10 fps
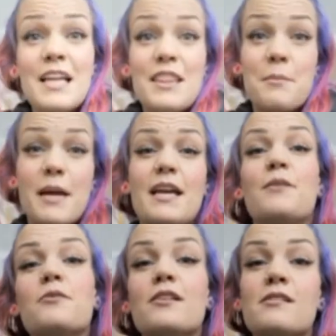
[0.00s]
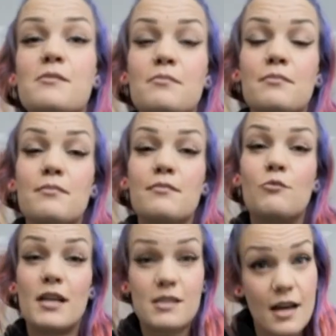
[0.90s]
the paint was
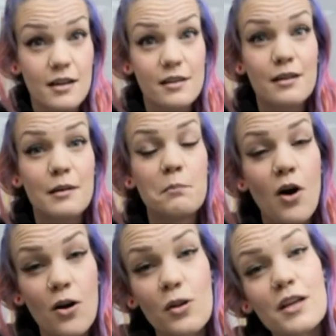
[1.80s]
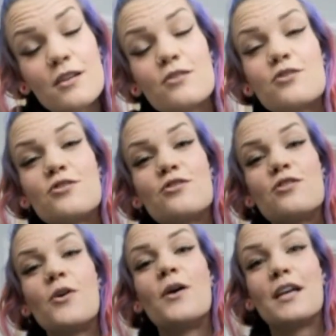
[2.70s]
wet sanded and polished,
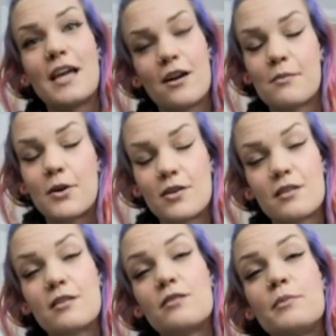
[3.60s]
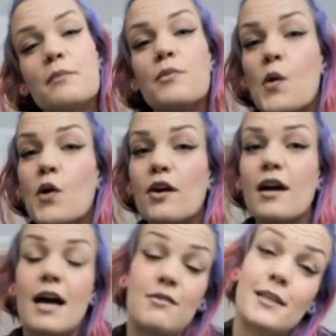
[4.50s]
so I care about it a little bit more.
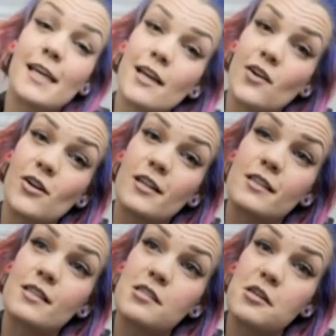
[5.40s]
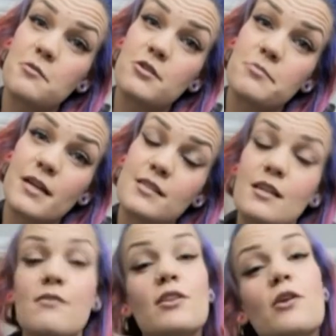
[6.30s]
I have a kit on it this year, which makes it
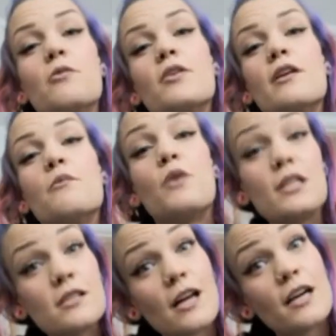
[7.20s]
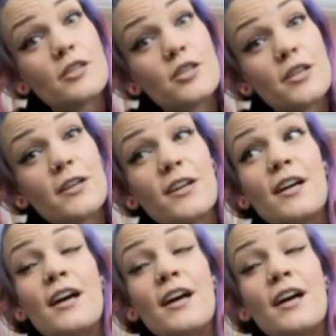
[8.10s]
even lower than it was last year.